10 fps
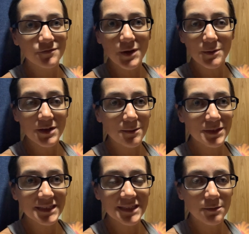of co
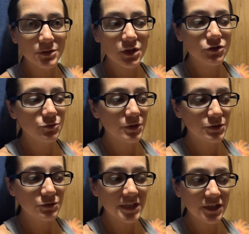companies down below to where
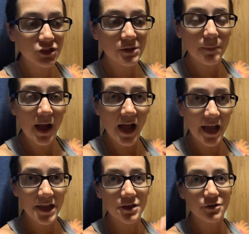you can actually
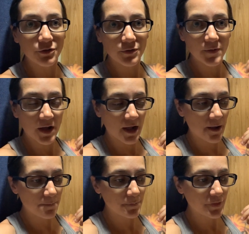buy your
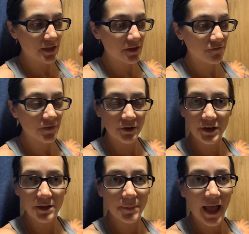um, the
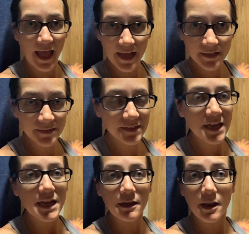Faraday bags.
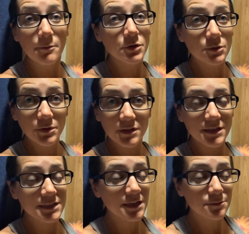And I'm going to put a
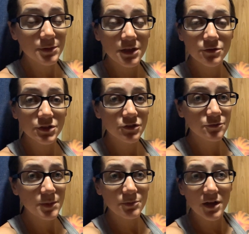link down below to those
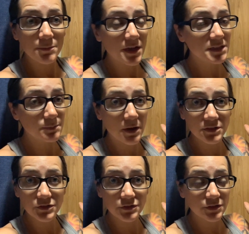people. I'm not
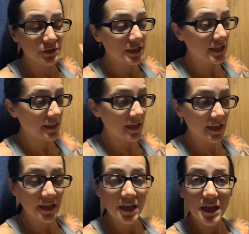sponsored or
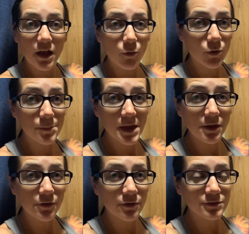anything. Or
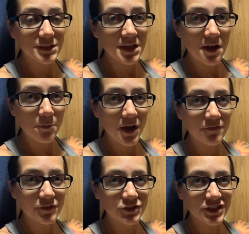make your own DIY
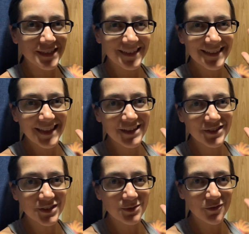version. Thank you all
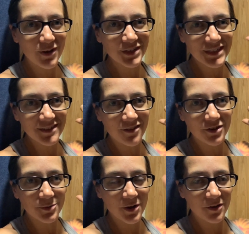so much for watching.
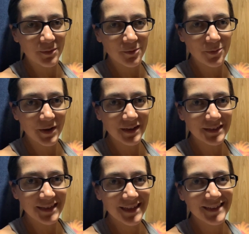Conquer tomorrow, prepare preparing
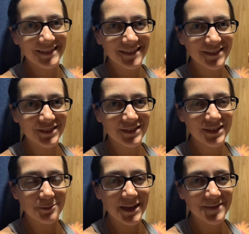today. Talk to you
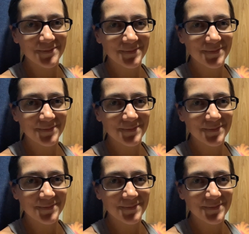later. Bye.